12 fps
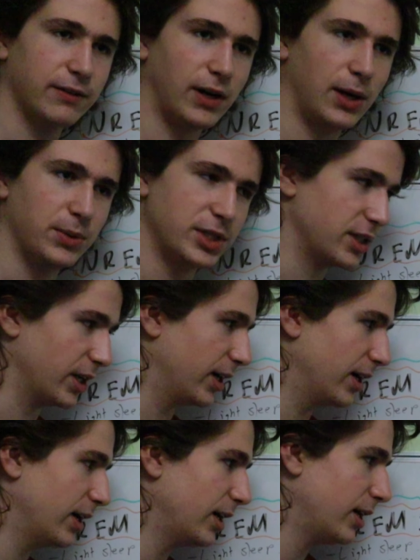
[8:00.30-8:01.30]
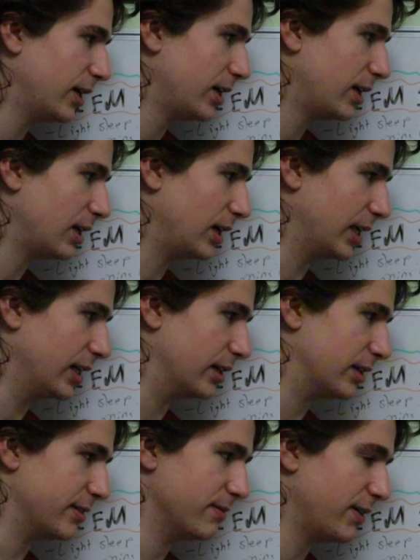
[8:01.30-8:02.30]
if I was to
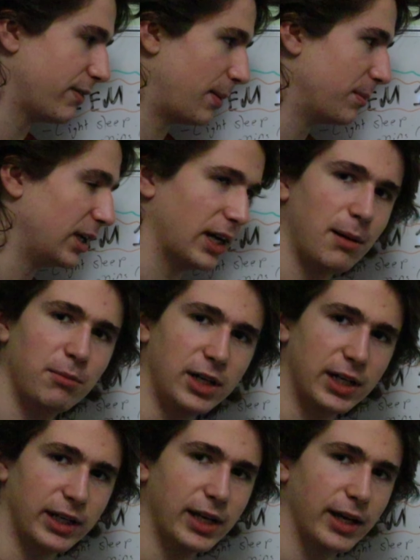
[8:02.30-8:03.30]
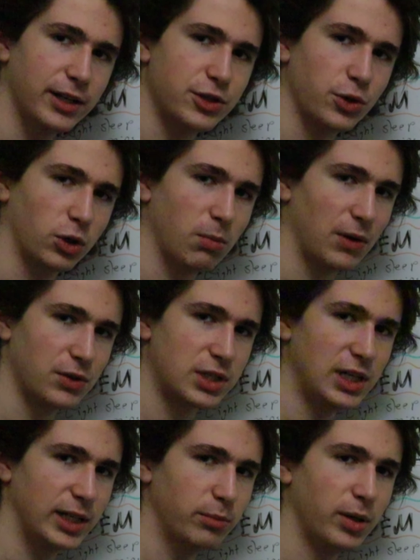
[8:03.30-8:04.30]
I'm leaning here to talk about the
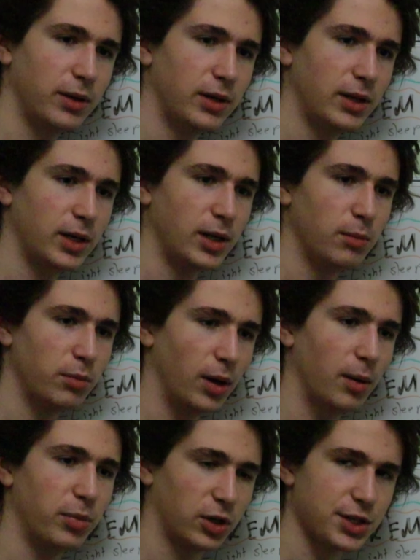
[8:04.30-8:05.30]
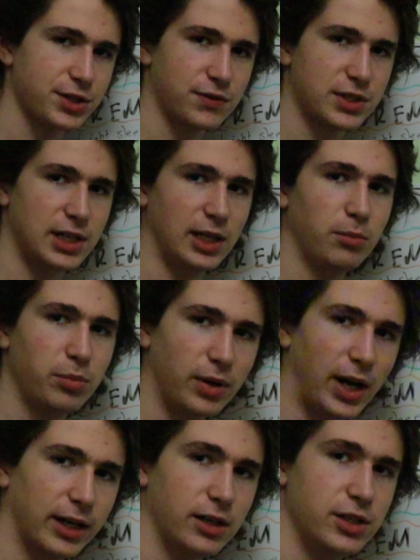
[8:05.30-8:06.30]
sleep, but because of sleep
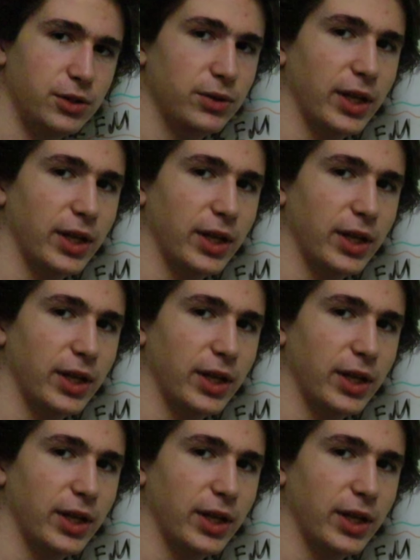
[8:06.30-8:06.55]
I can do